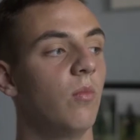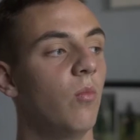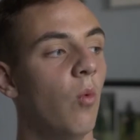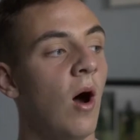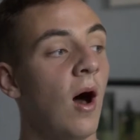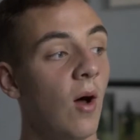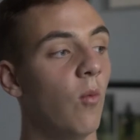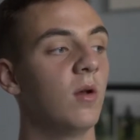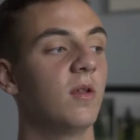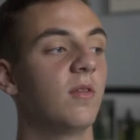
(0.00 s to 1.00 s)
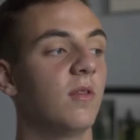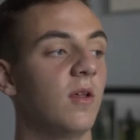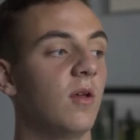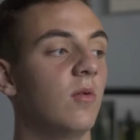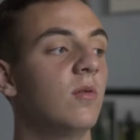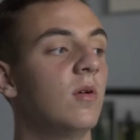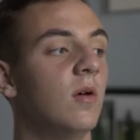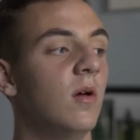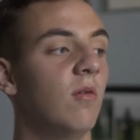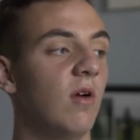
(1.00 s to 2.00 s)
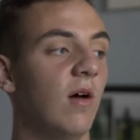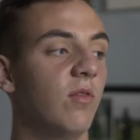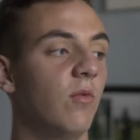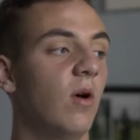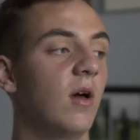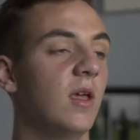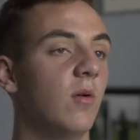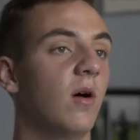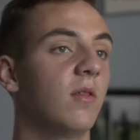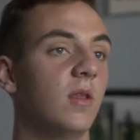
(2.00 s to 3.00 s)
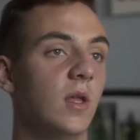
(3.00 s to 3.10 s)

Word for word: what I wanted to do rather than what he wanted to